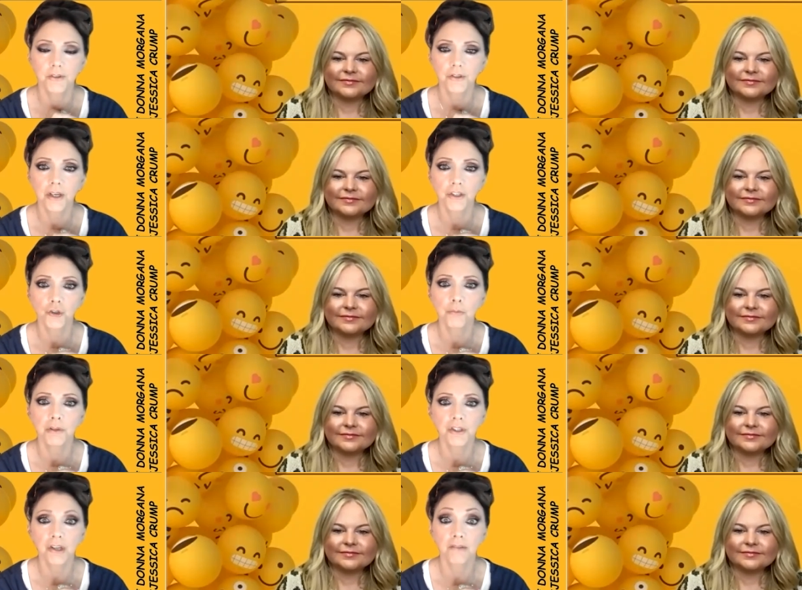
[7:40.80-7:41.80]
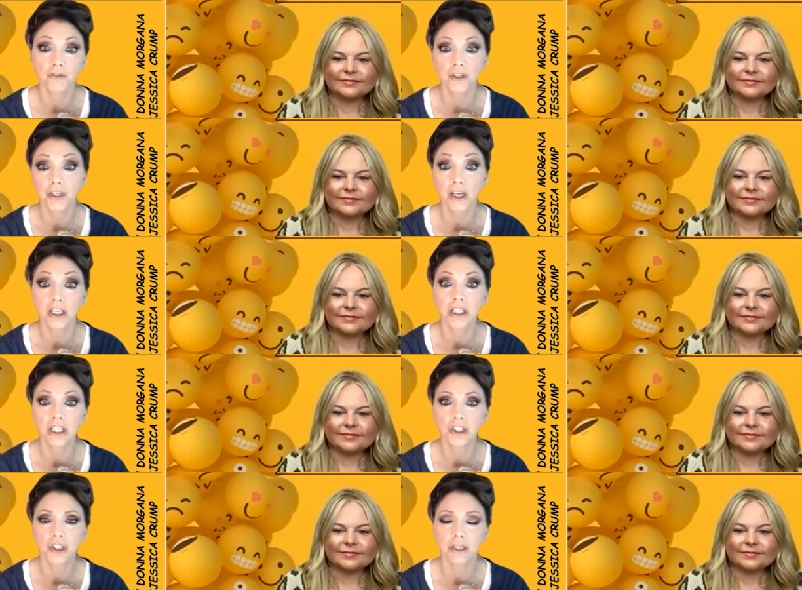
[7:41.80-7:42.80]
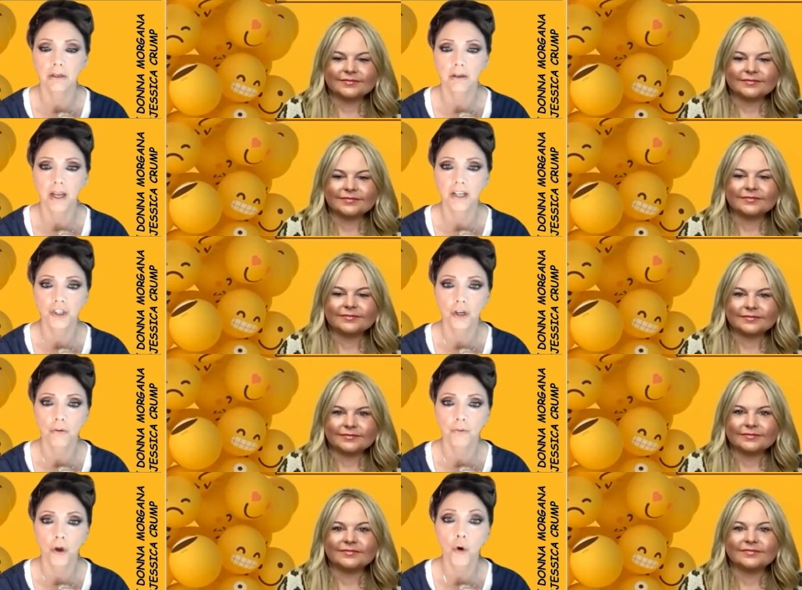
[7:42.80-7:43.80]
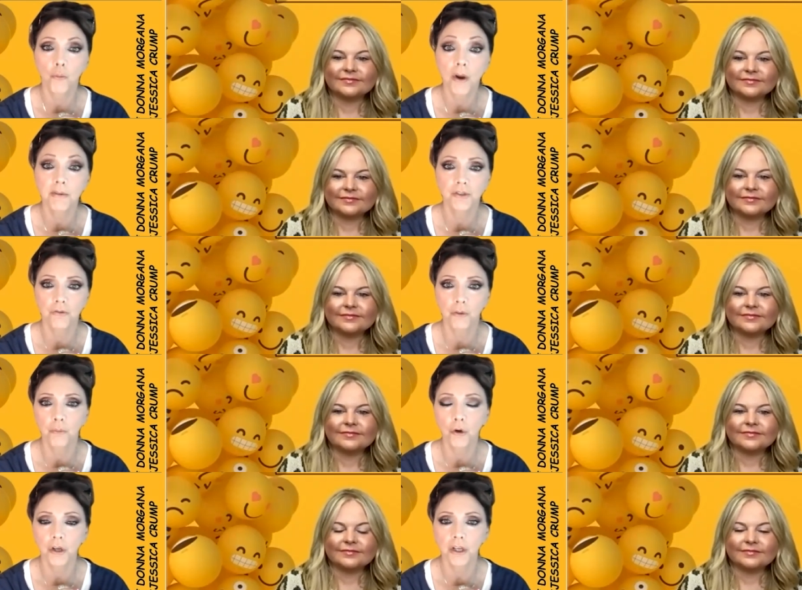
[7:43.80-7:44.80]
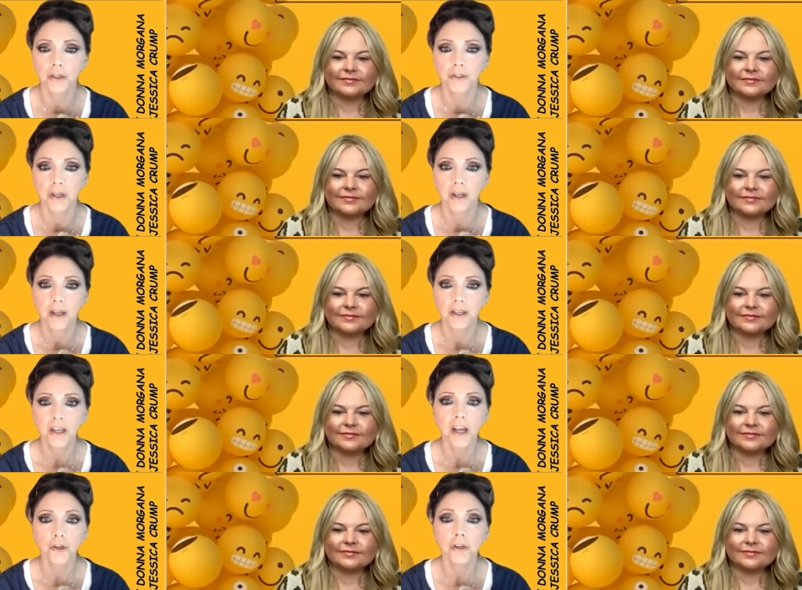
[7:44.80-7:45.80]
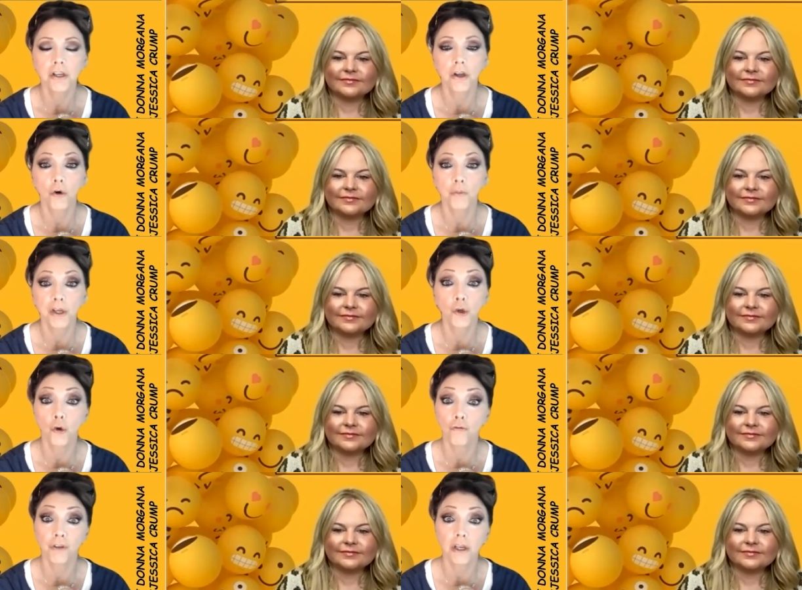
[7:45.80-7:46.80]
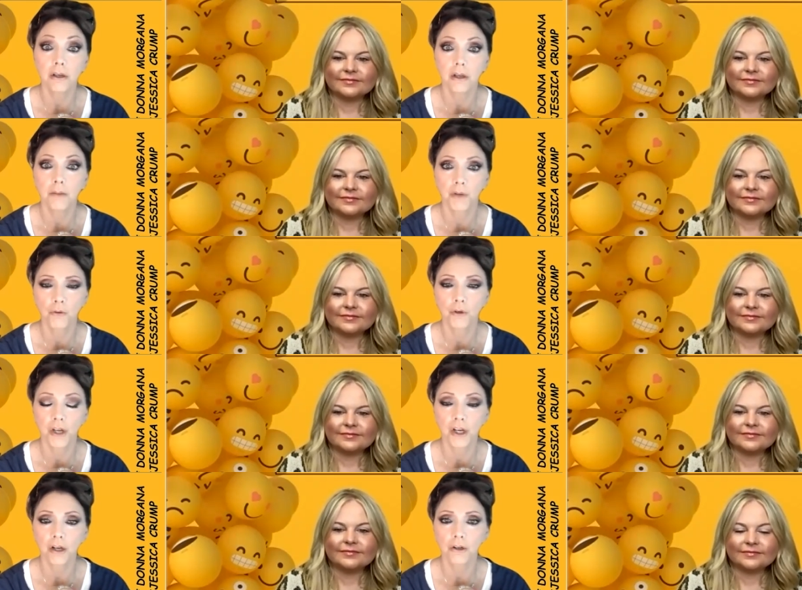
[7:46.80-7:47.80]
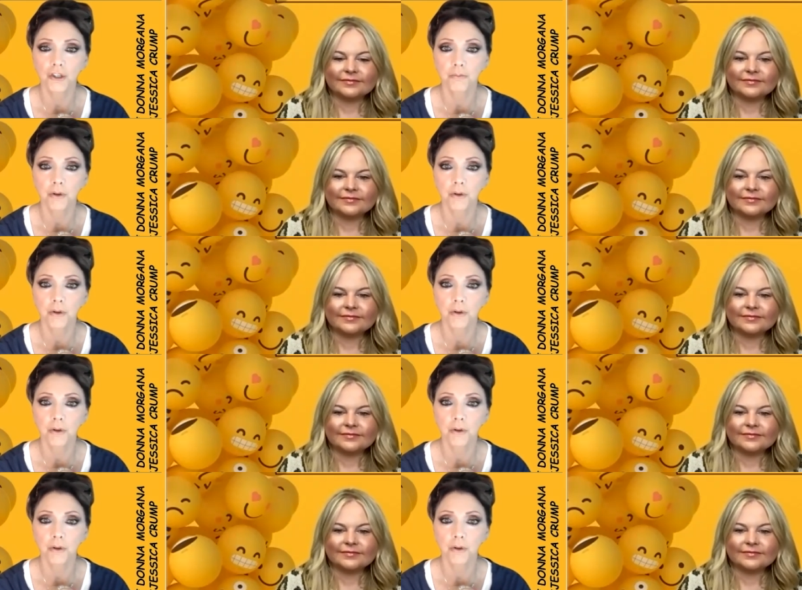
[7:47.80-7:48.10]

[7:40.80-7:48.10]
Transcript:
Speaker 1: say stupid stuff just to get attention. And so the whole premise of the book is, yeah, you can go be goofy and be ridiculous,